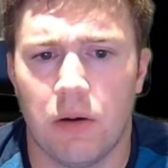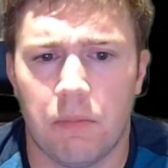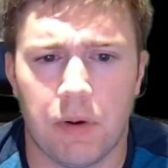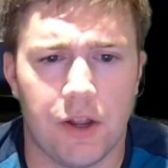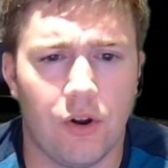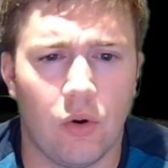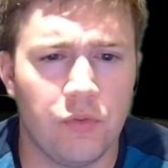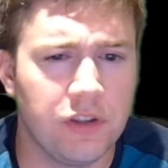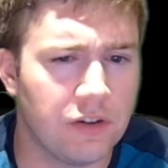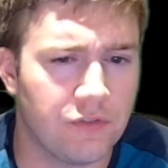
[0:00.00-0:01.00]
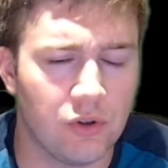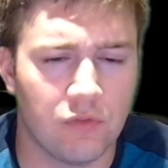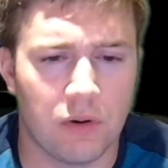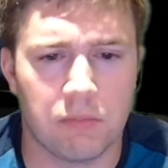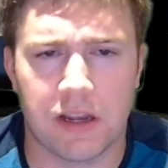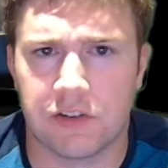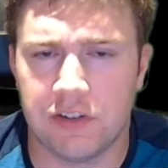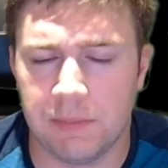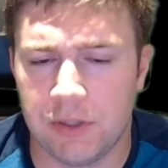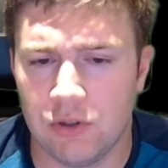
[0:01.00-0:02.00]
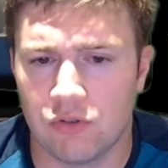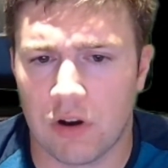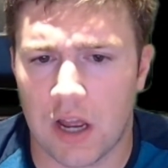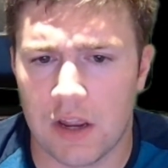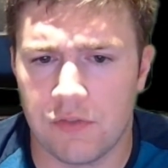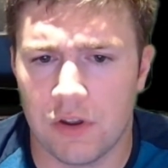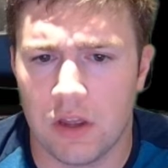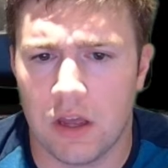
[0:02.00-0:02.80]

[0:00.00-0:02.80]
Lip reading: but only a few of them, like GPU Drive,